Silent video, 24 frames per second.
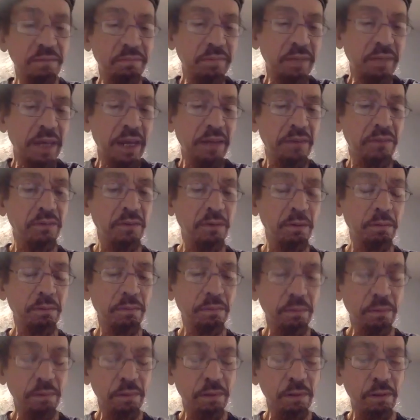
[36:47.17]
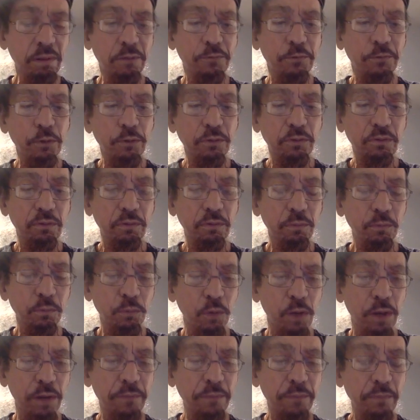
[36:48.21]
answer the first
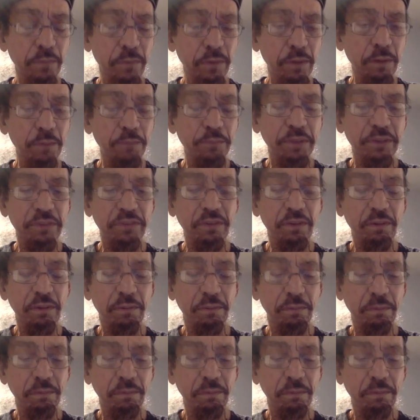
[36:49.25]
one, the implicit